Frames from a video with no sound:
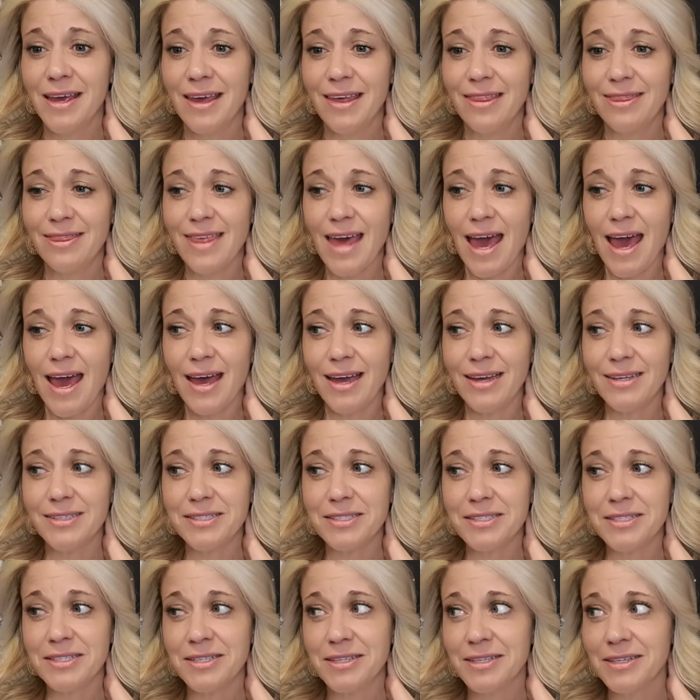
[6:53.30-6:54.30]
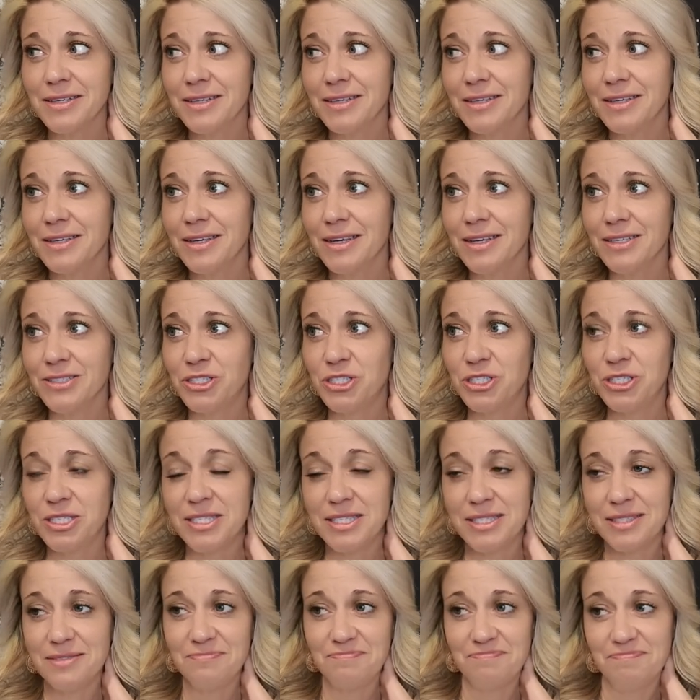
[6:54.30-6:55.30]
that is
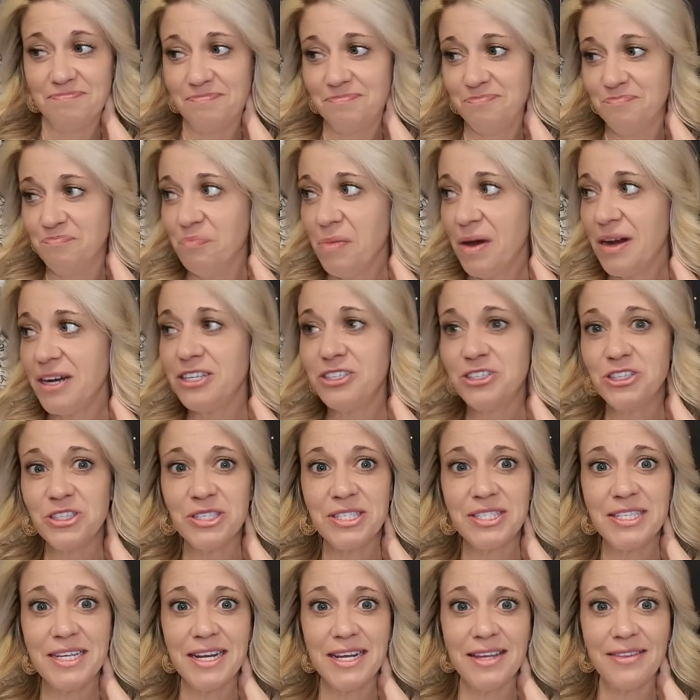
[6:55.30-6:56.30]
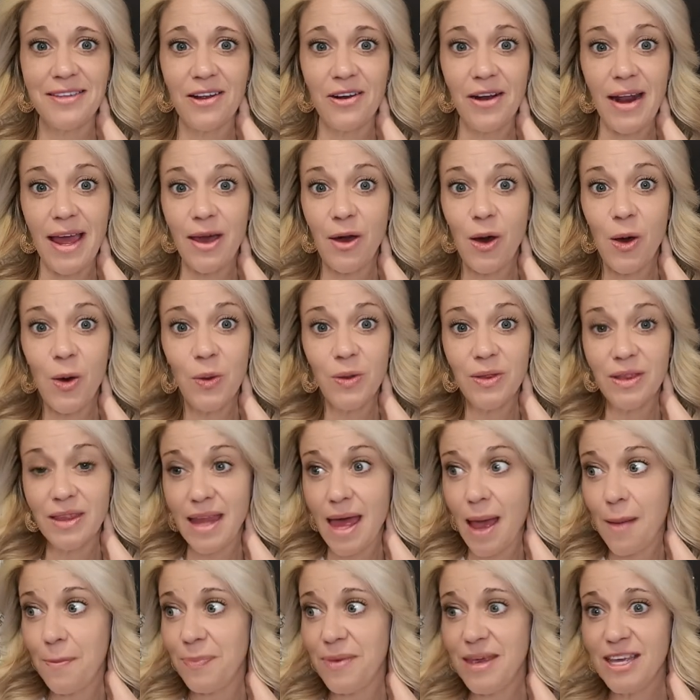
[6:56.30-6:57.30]
just, money's just sitting there like, oh,
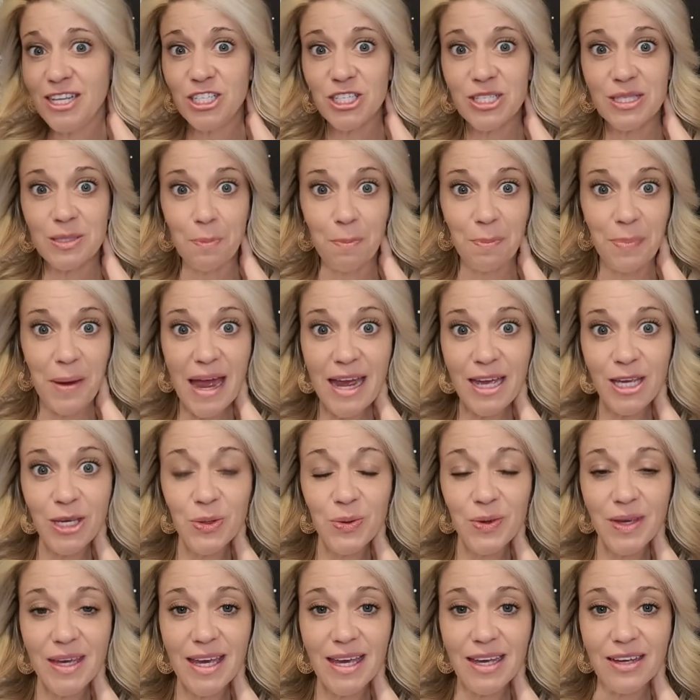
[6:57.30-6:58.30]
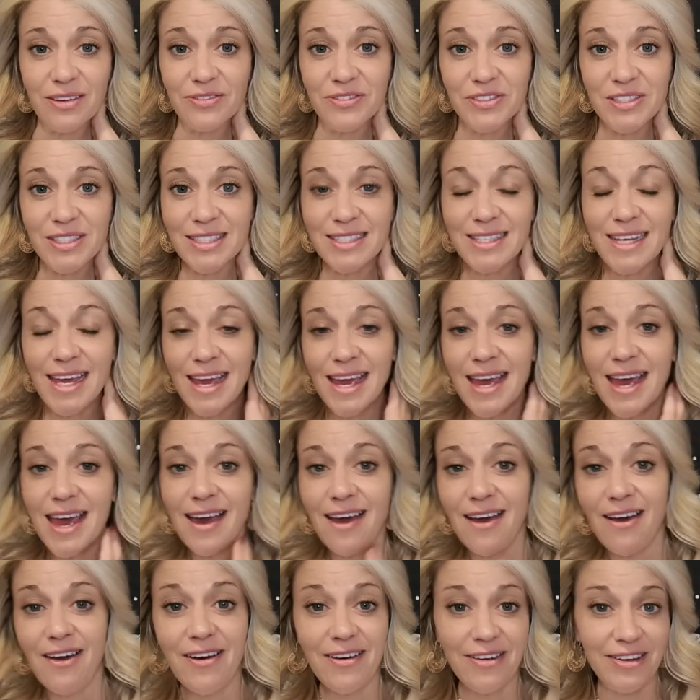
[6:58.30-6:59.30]
let me just buy you gifts.
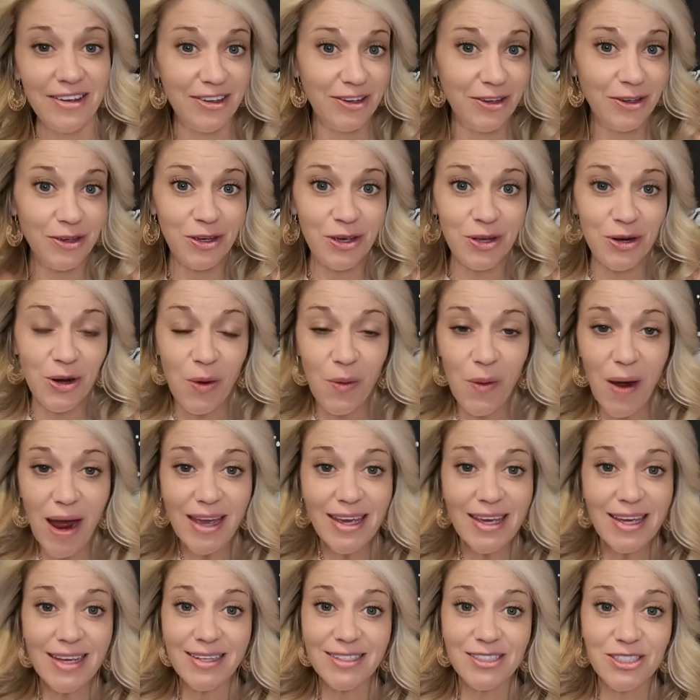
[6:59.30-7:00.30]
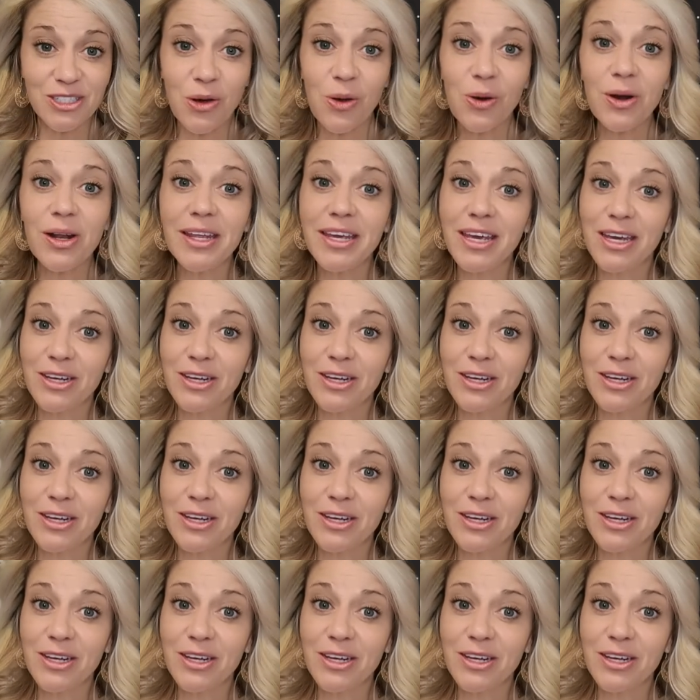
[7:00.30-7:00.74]
I can totally